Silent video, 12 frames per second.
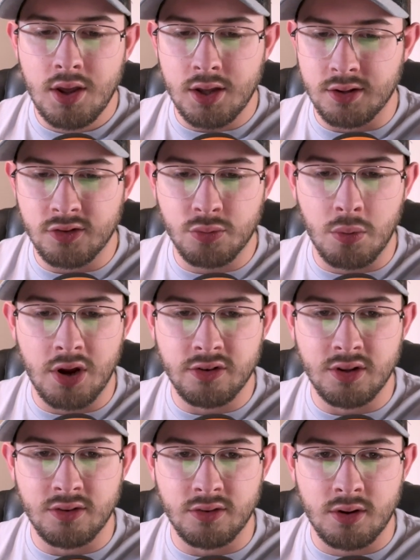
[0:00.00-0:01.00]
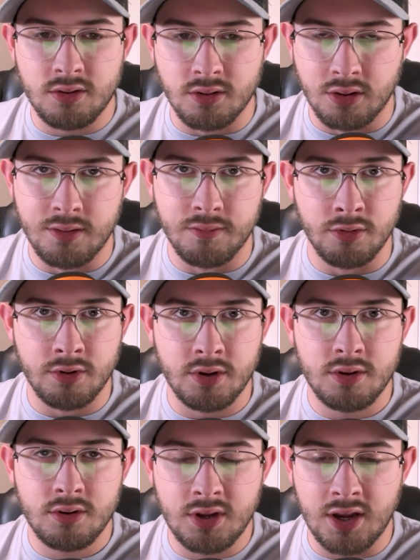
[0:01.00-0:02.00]
And this watch has delivered
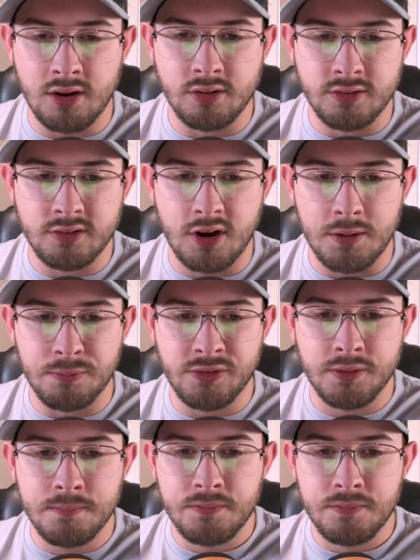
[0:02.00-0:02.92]
countless times,